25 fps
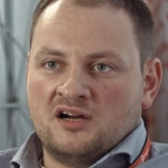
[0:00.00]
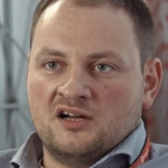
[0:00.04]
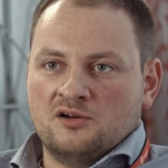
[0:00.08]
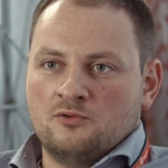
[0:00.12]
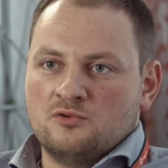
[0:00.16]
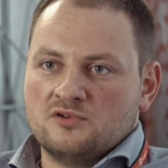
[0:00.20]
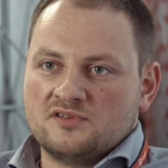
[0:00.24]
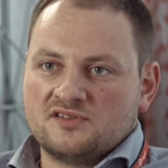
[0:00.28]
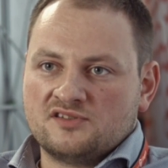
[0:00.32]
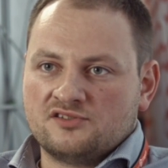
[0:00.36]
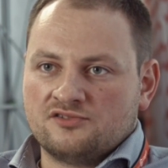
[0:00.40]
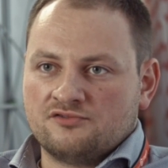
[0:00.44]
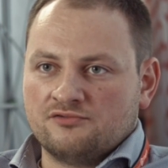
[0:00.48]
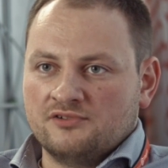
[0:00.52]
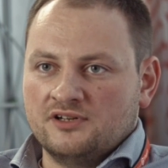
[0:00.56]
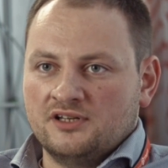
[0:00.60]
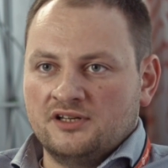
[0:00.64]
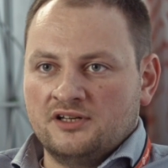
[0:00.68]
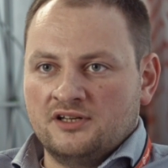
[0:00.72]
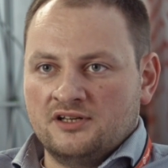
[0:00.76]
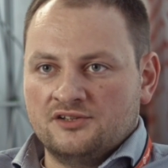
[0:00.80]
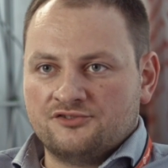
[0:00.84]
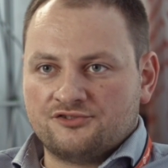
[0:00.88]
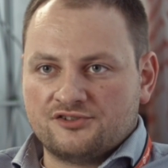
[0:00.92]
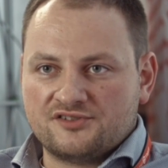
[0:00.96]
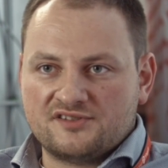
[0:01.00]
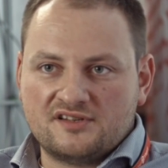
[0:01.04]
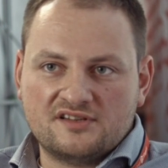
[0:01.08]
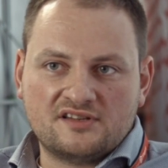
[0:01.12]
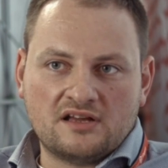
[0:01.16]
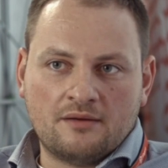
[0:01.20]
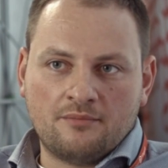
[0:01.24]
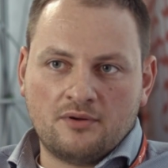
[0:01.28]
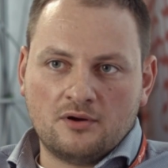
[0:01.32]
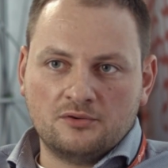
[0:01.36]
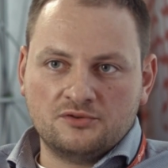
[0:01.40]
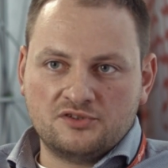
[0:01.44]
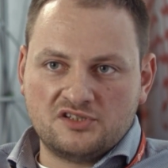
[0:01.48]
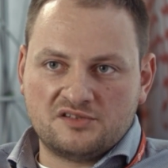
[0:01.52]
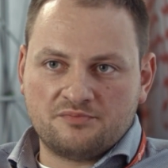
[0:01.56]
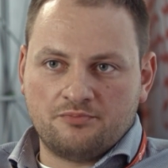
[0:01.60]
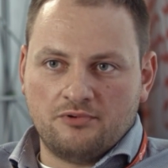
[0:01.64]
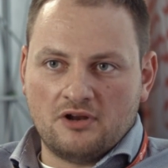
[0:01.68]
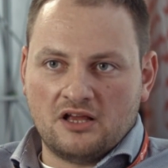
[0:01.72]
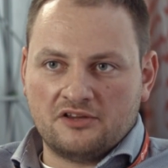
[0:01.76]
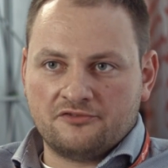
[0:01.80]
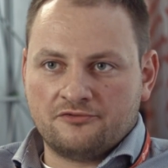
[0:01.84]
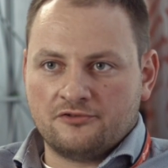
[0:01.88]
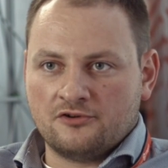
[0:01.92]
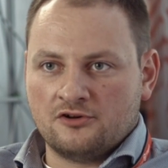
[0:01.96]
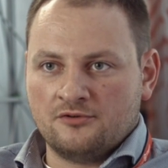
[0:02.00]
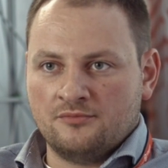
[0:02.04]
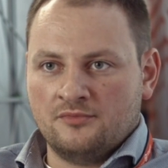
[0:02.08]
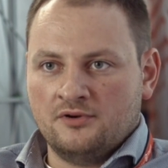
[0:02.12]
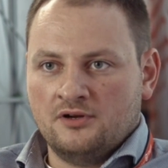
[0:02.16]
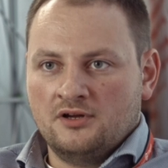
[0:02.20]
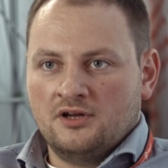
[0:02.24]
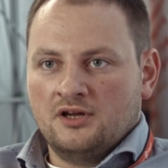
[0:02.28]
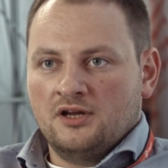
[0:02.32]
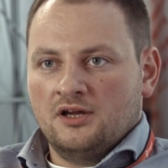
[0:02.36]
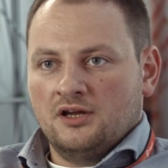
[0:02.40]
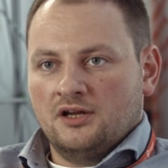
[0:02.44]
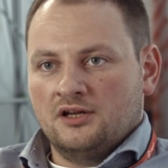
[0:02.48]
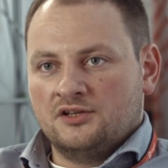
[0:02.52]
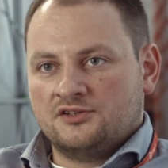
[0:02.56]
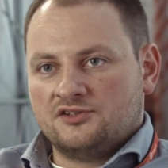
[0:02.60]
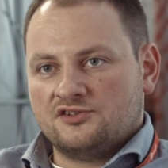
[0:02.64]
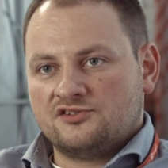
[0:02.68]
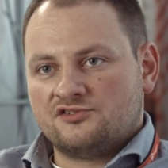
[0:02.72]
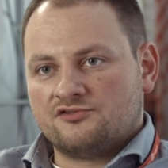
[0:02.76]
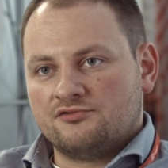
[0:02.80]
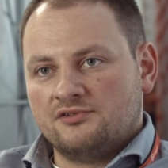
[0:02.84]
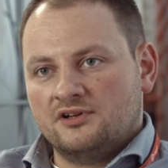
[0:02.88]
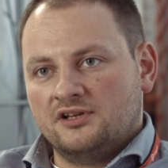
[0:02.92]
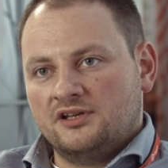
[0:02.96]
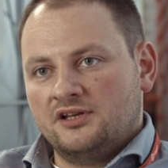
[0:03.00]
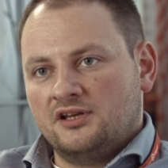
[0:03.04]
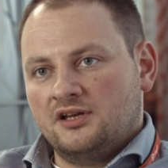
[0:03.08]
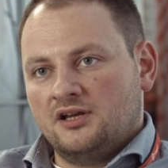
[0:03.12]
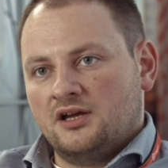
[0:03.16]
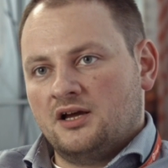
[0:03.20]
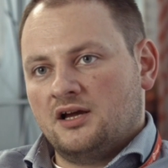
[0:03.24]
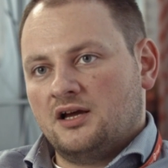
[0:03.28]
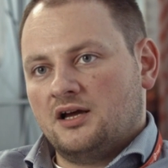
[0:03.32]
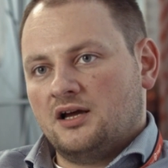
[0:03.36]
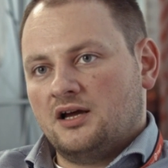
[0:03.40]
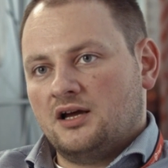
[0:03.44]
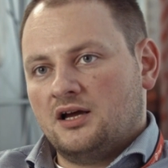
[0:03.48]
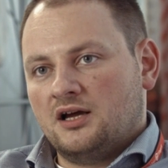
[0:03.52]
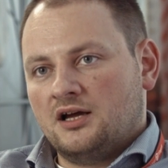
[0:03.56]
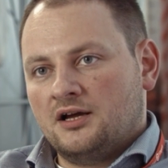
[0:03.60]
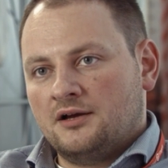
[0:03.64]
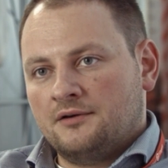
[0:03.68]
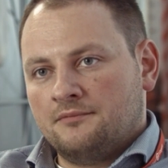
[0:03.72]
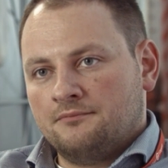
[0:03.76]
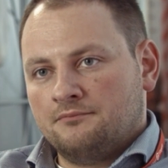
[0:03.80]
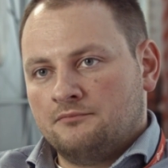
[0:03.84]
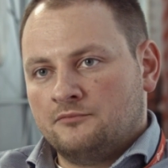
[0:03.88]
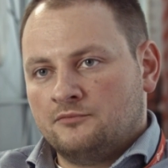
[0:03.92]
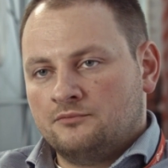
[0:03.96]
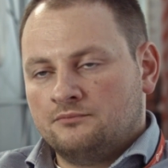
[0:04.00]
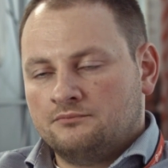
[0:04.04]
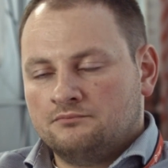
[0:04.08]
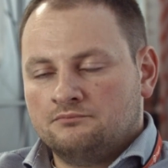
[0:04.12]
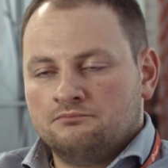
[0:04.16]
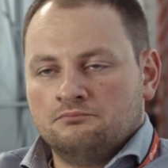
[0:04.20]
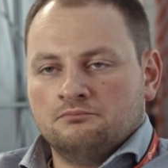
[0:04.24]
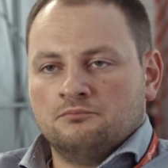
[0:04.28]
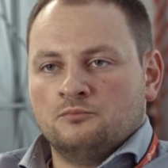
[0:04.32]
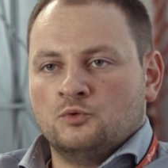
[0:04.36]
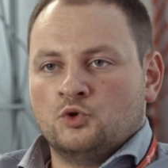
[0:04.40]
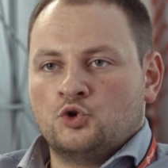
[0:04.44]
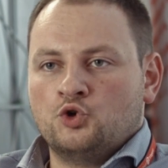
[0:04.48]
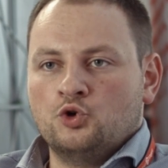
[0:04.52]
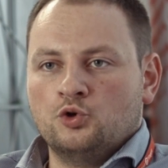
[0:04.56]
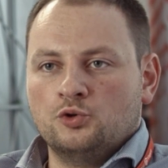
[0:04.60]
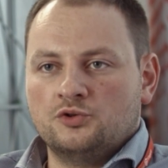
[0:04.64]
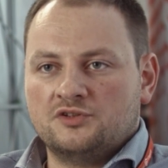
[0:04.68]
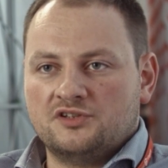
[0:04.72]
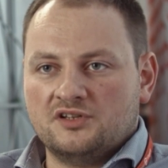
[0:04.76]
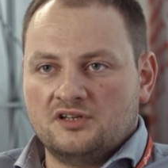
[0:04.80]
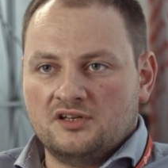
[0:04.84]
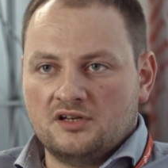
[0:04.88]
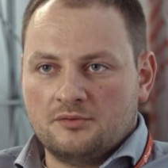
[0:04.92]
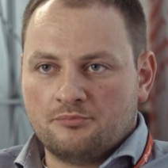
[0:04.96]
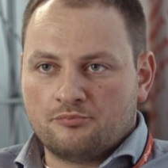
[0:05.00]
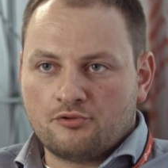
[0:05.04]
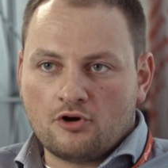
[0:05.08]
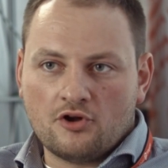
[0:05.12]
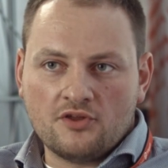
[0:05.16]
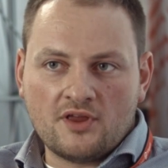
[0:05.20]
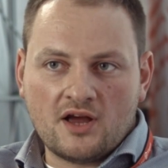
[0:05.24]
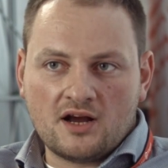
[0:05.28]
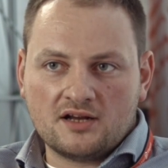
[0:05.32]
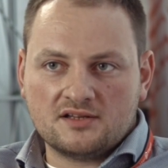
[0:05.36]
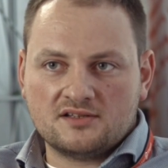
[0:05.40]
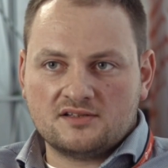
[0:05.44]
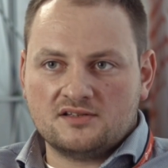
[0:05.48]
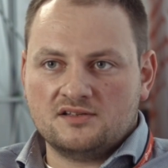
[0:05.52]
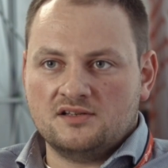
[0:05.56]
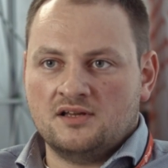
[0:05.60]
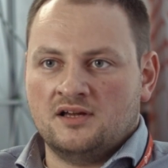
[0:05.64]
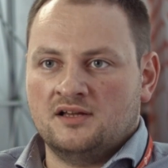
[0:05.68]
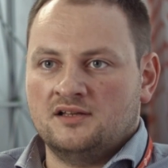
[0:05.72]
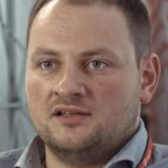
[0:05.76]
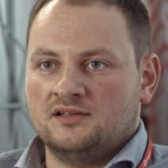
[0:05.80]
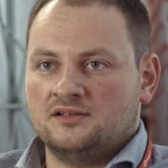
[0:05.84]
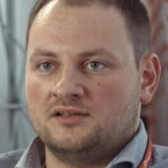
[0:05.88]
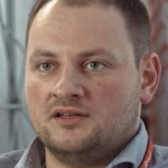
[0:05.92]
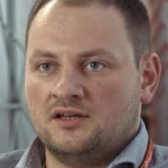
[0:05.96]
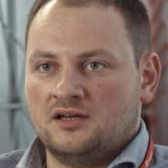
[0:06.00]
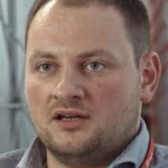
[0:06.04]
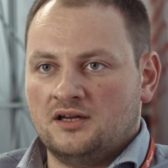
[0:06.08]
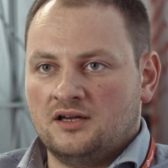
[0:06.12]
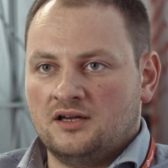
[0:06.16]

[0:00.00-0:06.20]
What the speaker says: was really interested about this platform. It is really good product, and